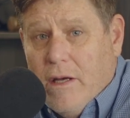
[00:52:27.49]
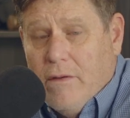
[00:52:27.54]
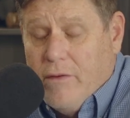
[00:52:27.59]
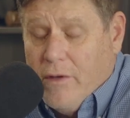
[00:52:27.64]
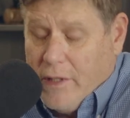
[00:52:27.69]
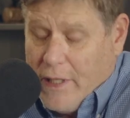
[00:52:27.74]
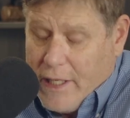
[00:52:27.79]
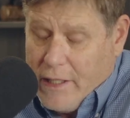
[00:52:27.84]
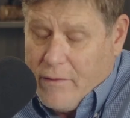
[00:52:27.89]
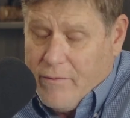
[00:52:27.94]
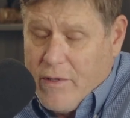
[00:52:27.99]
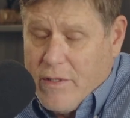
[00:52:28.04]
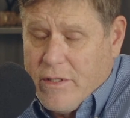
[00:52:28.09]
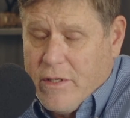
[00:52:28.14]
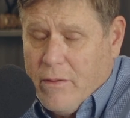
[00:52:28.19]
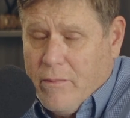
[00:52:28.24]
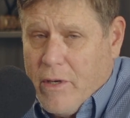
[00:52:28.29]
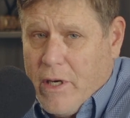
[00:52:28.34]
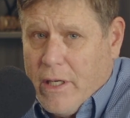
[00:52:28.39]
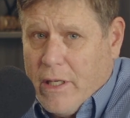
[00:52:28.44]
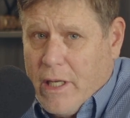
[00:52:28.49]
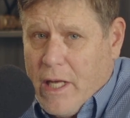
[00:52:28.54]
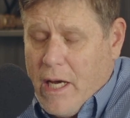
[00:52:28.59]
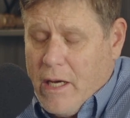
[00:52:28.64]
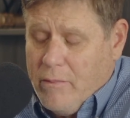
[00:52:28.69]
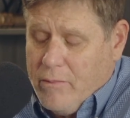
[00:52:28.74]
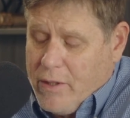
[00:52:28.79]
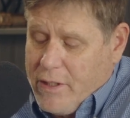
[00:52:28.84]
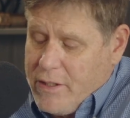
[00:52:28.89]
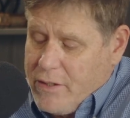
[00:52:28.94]
If you'd like to visit him
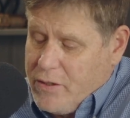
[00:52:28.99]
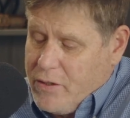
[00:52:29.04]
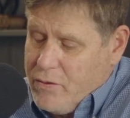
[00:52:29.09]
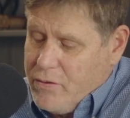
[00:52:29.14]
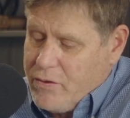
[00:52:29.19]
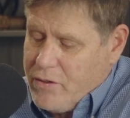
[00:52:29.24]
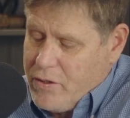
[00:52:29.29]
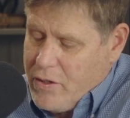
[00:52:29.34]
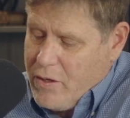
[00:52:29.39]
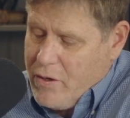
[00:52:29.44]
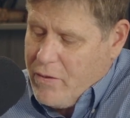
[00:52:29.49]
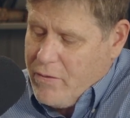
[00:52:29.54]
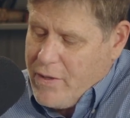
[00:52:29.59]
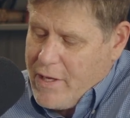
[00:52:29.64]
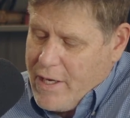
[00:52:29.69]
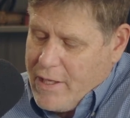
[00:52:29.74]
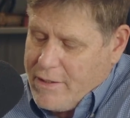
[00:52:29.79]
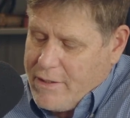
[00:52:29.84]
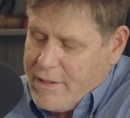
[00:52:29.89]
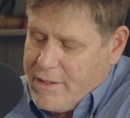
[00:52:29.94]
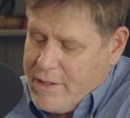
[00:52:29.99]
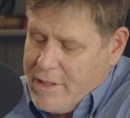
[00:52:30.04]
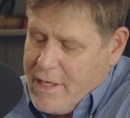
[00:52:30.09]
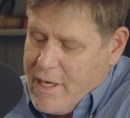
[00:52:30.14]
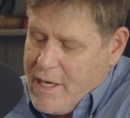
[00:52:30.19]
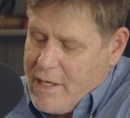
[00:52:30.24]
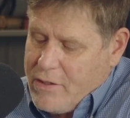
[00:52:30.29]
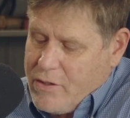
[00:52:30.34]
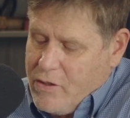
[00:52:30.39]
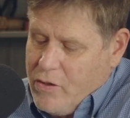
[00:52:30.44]
online, please do so. That's
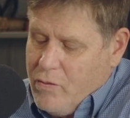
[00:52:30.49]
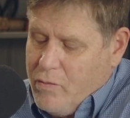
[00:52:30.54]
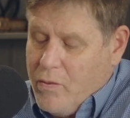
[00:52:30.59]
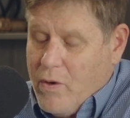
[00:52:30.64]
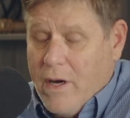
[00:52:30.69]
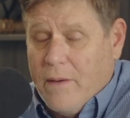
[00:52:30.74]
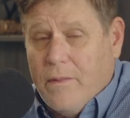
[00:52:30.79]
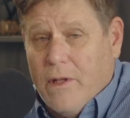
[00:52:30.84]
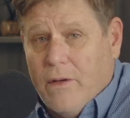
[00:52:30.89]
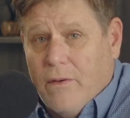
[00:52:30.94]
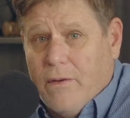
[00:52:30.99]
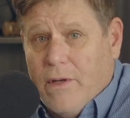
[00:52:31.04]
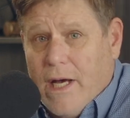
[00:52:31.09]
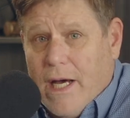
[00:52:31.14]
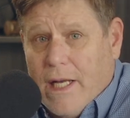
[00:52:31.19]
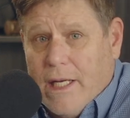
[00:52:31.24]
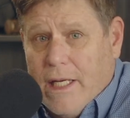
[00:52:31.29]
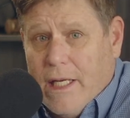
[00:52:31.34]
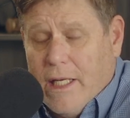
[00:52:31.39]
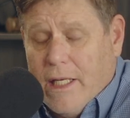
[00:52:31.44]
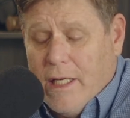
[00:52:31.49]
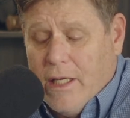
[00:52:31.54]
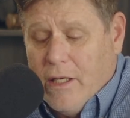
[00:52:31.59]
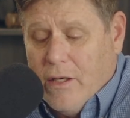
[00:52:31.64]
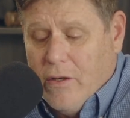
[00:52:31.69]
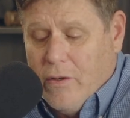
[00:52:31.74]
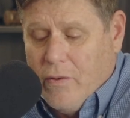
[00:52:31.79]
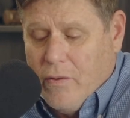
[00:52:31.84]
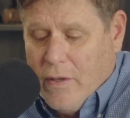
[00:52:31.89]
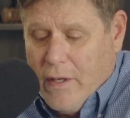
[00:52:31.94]

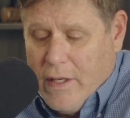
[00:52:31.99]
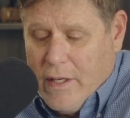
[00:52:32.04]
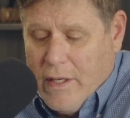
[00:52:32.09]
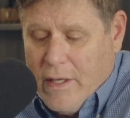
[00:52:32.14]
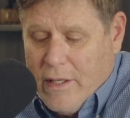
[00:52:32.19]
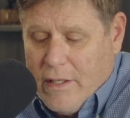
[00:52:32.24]
csupueblo.edu,